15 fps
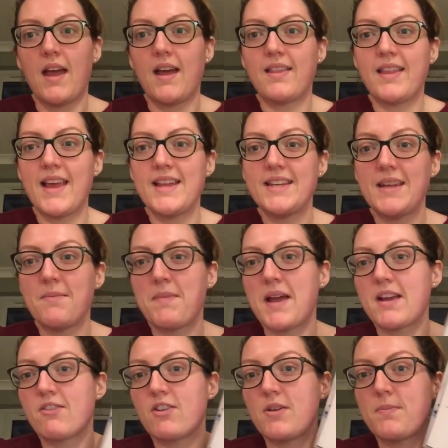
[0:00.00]
A lady at
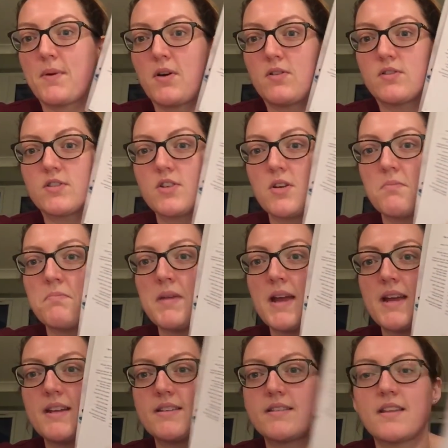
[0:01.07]
my group also
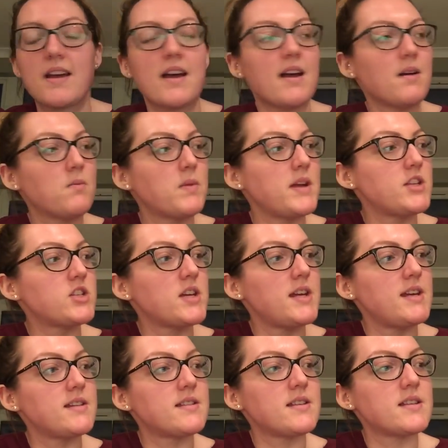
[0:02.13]
made that, which
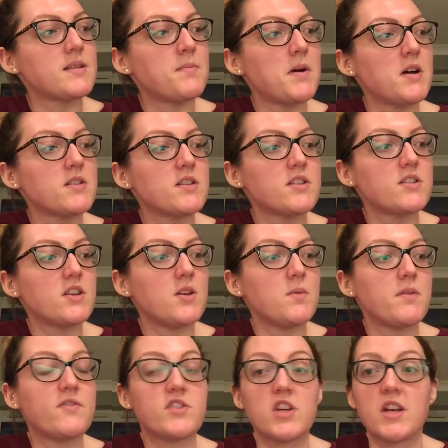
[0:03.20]
is the tomato soup
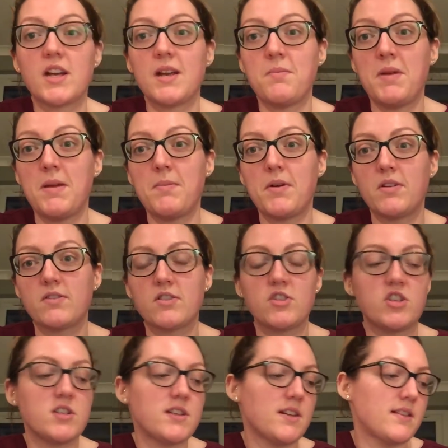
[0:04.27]
with turkey meatballs, and
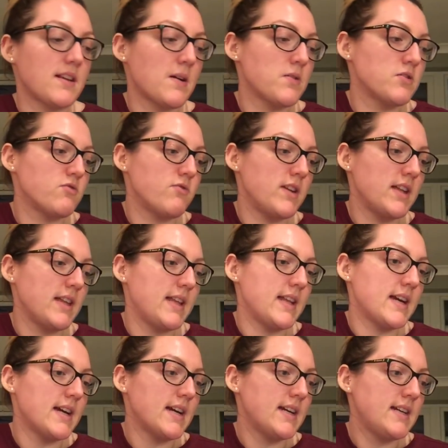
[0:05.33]
she said that was really
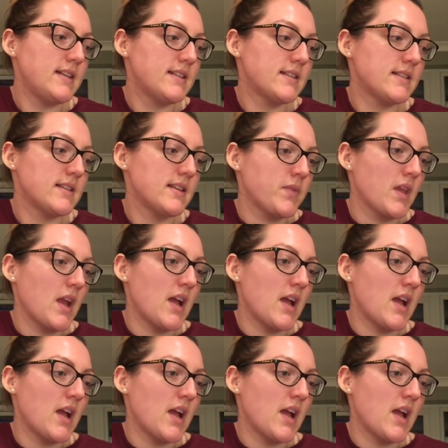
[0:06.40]
nice.